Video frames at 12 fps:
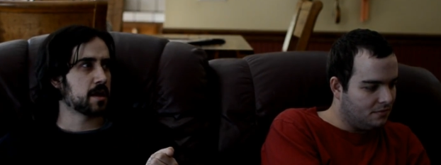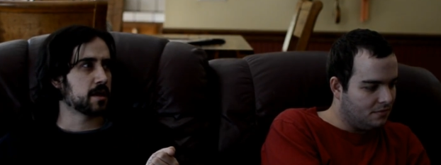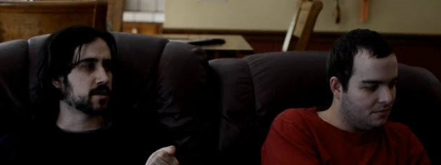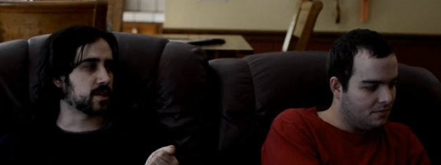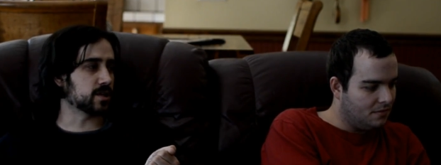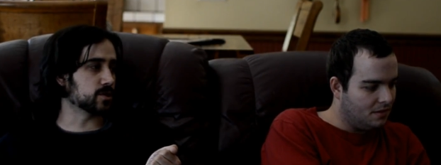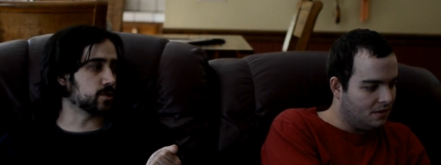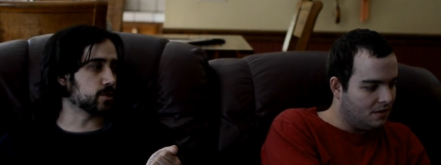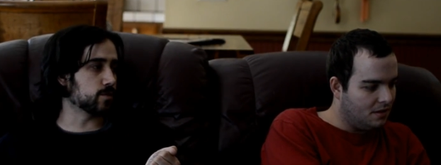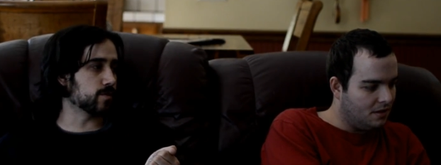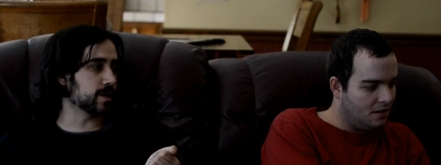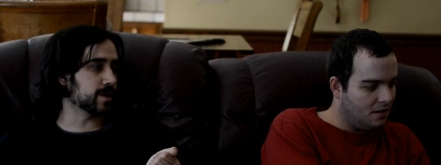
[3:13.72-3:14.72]
Speaker 1: season
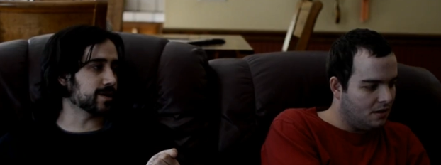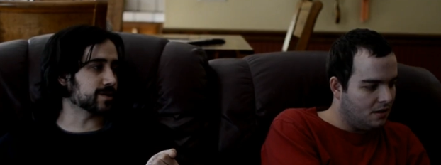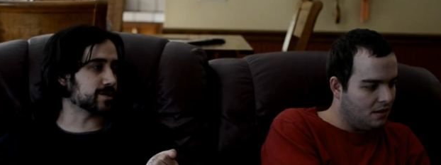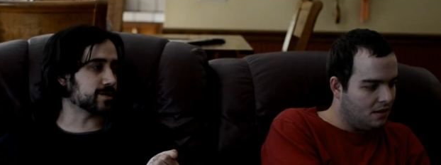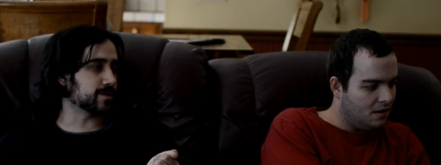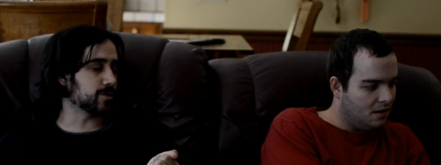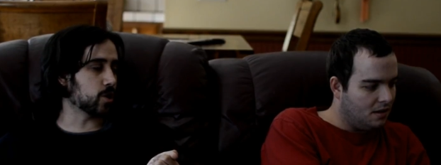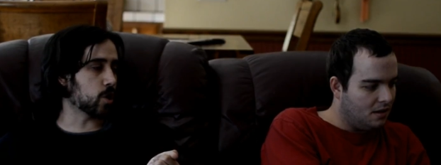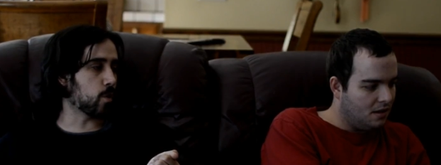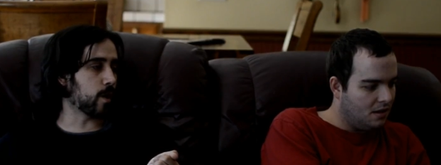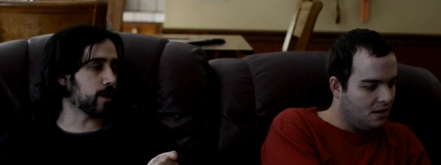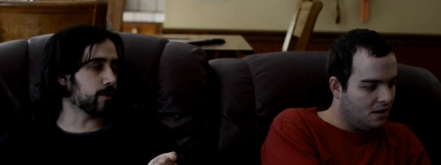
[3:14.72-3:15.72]
two is
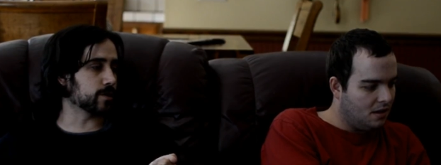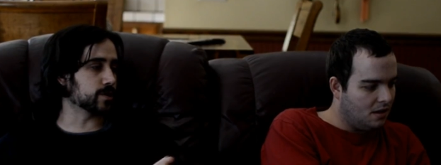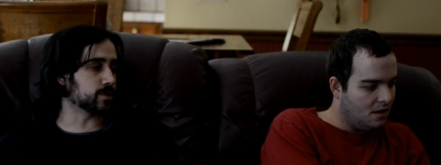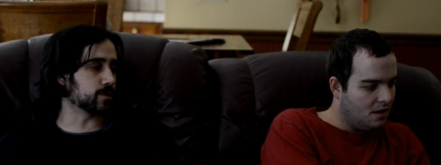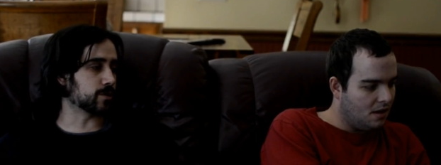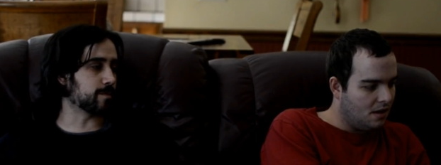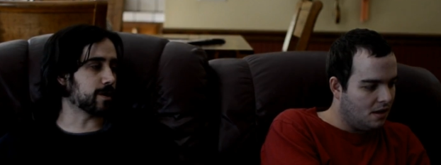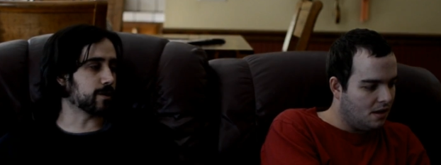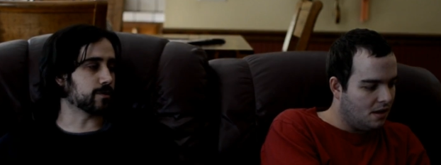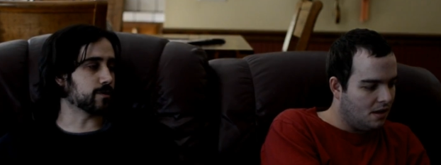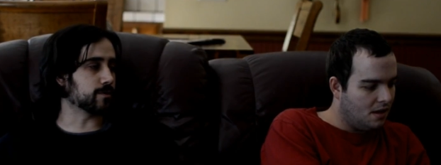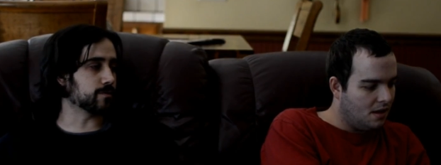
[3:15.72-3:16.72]
nowhere is good
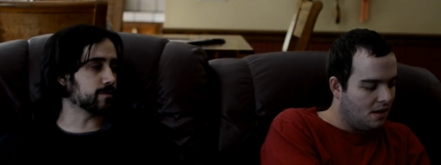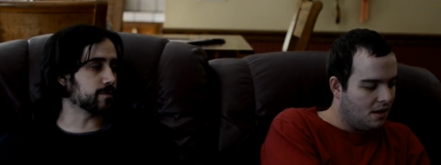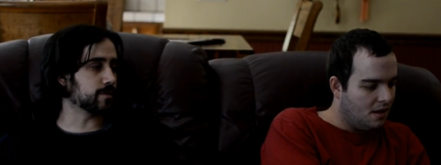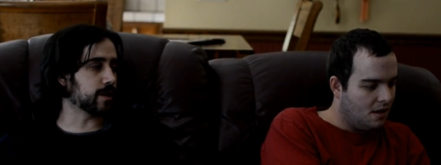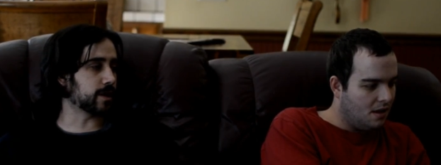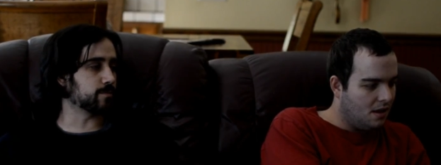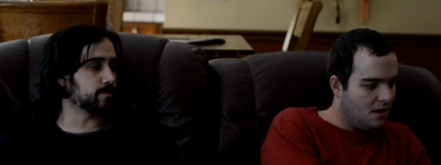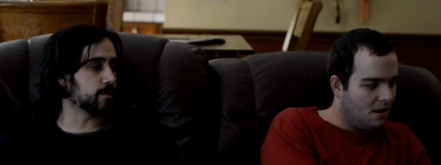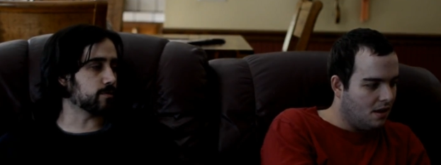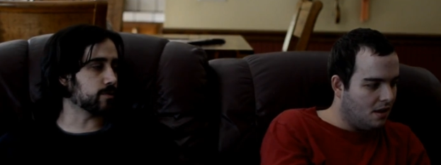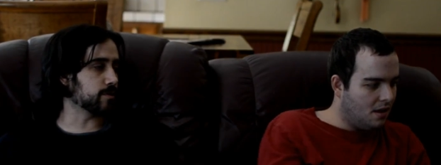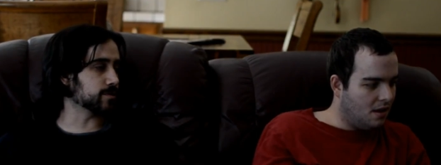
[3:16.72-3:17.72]
compared to the like
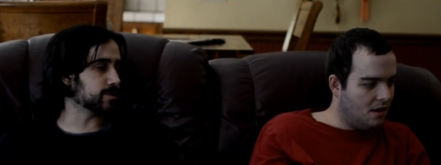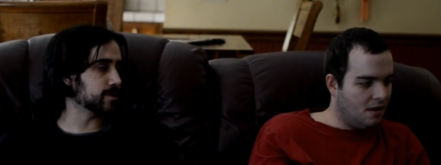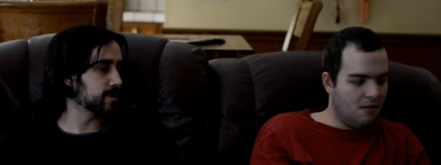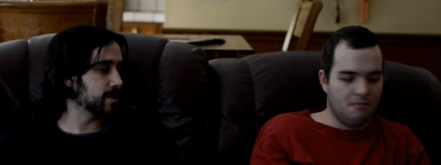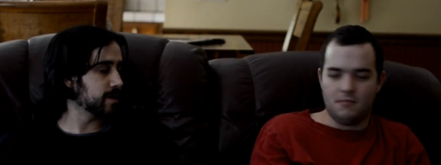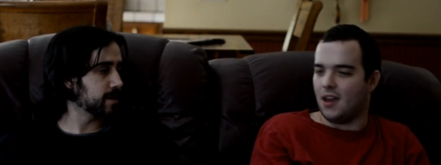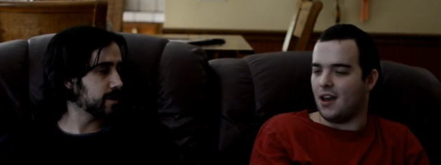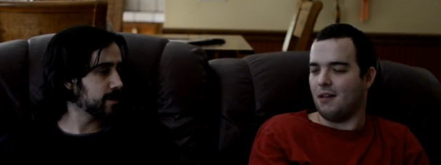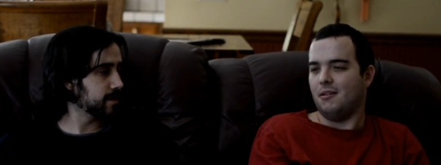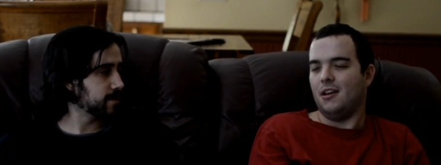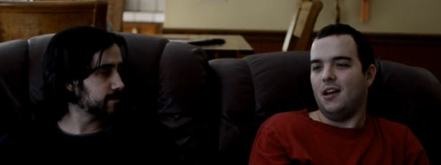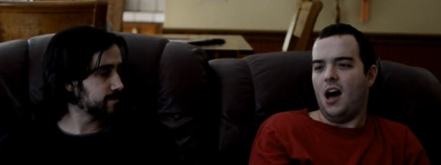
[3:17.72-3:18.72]
both those. Yeah,
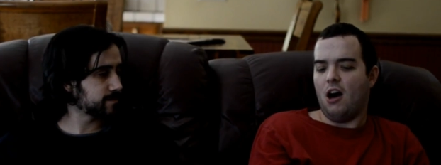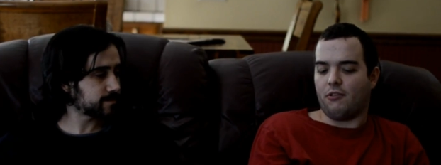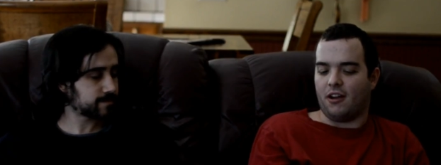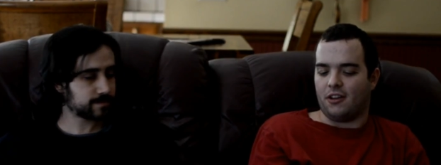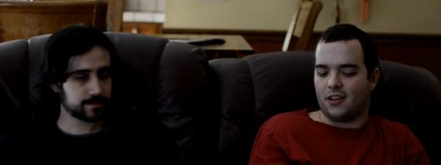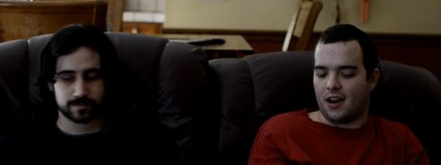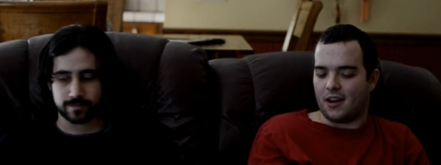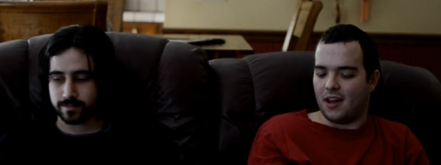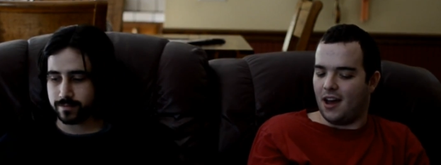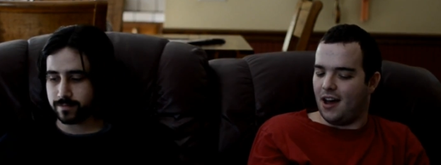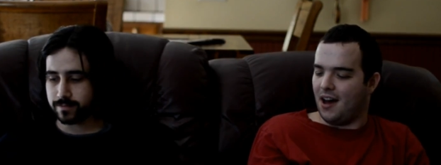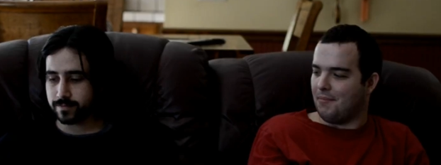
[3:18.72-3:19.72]
Speaker 2: I'll agree on that.
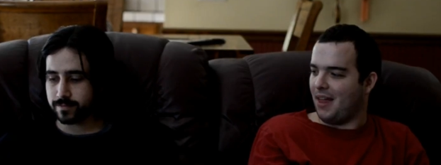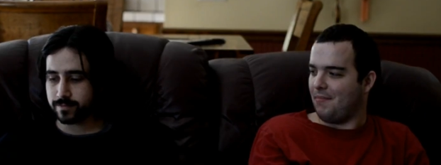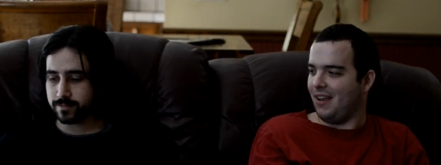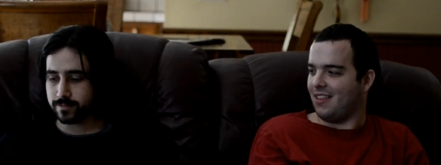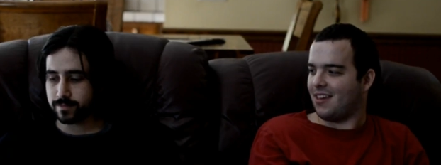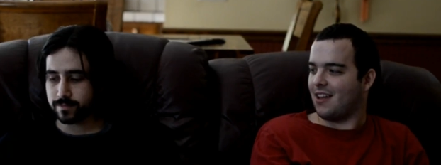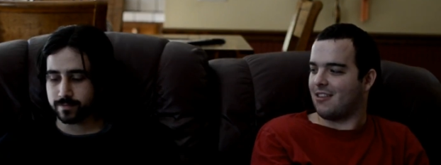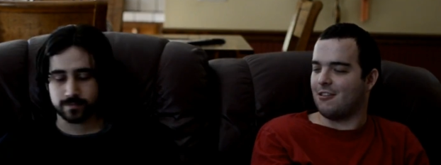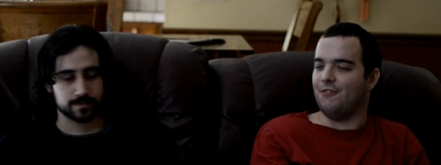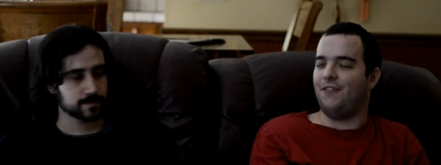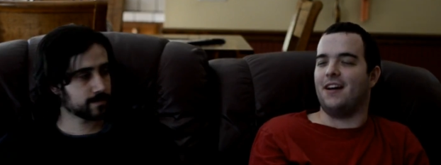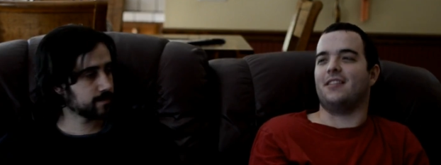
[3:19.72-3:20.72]
Uh, but that being said, I
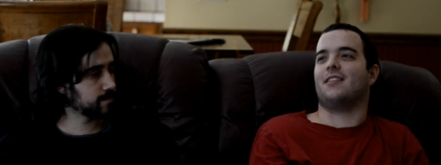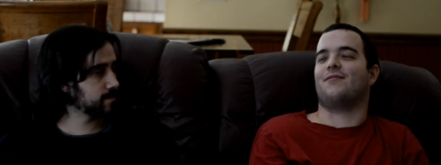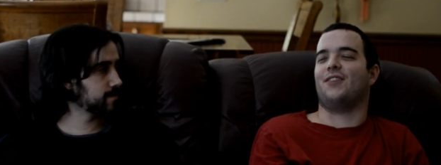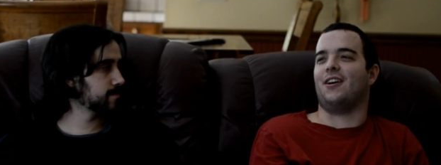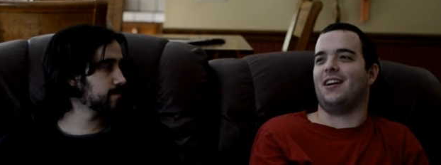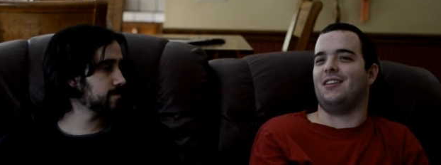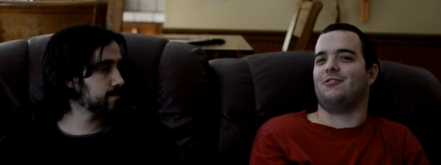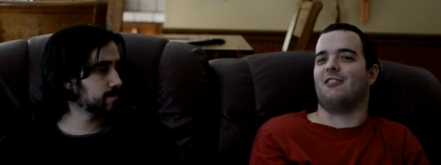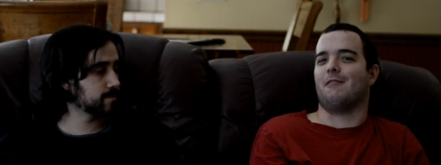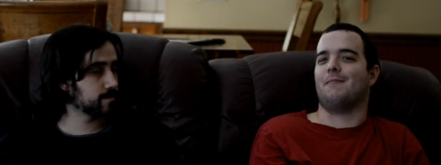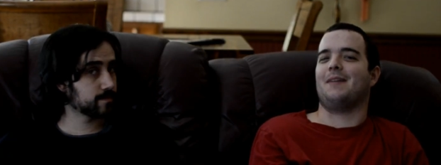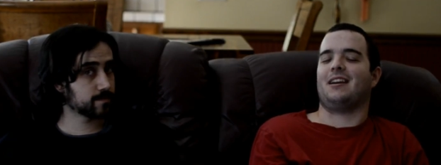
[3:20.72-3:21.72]
still find this very
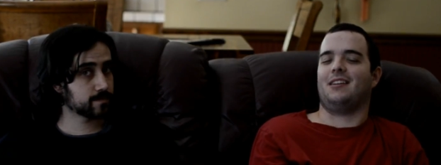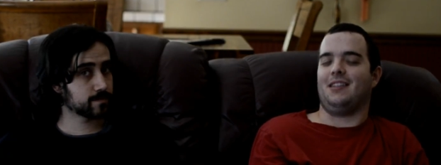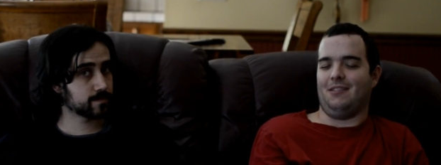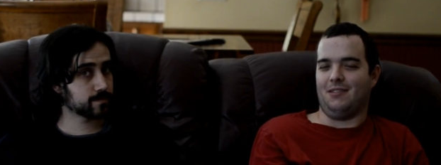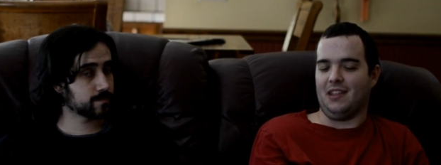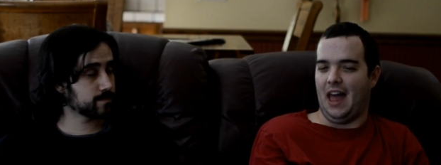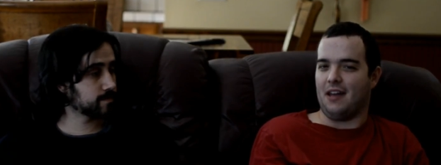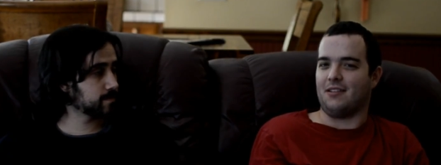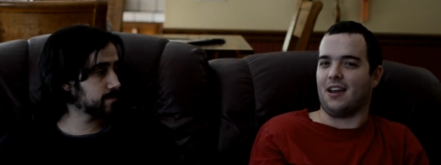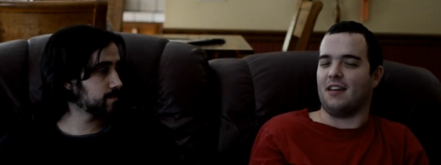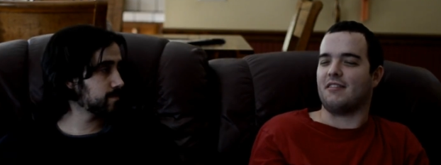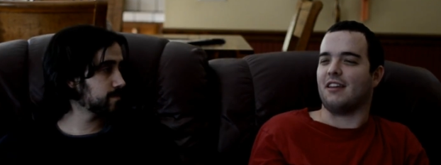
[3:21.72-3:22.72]
enjoyable. In fact,
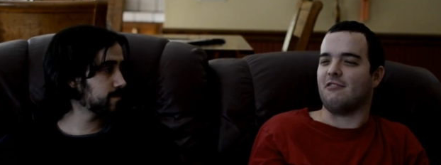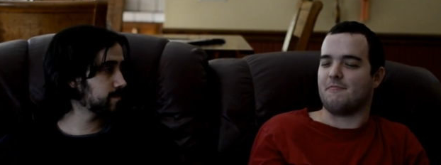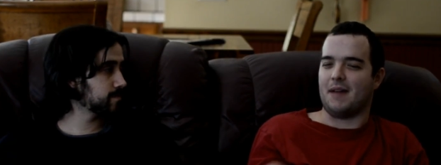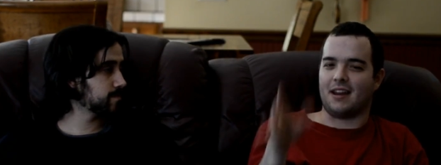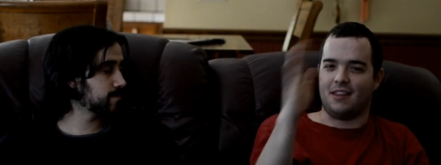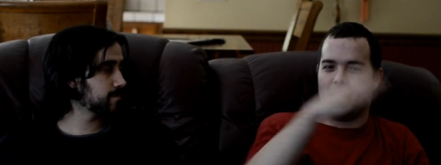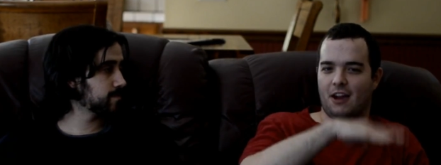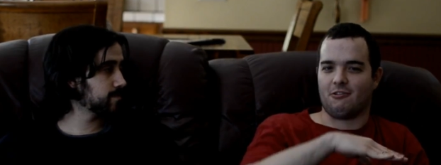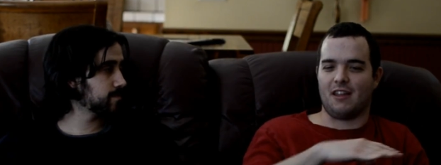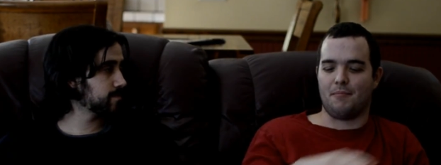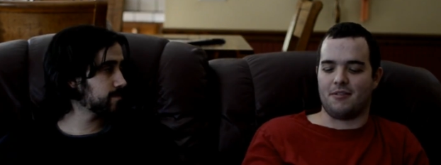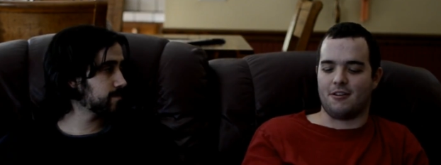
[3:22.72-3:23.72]
that kind of segues back to the
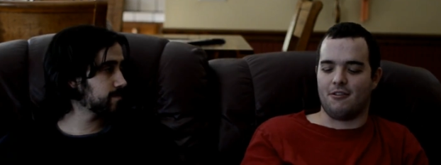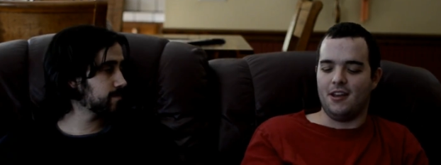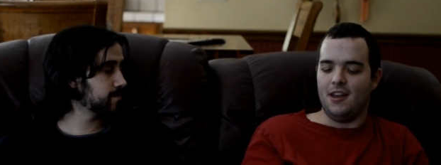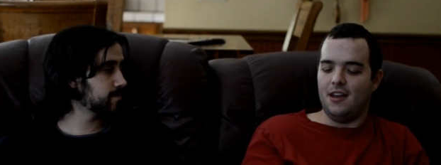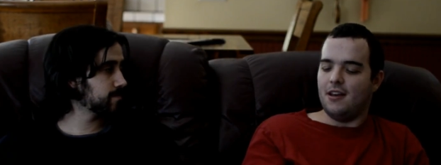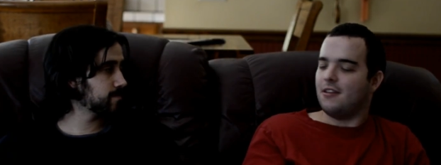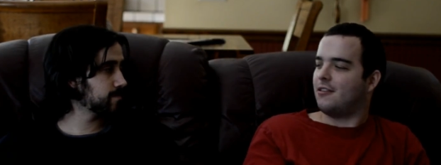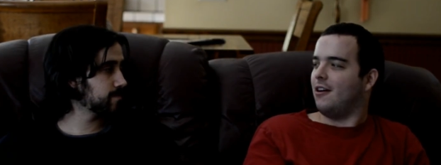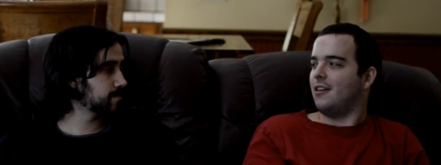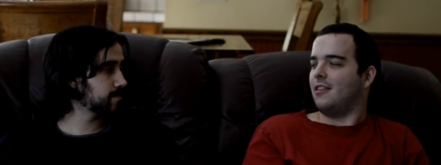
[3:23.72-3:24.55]
actual episode. So uh,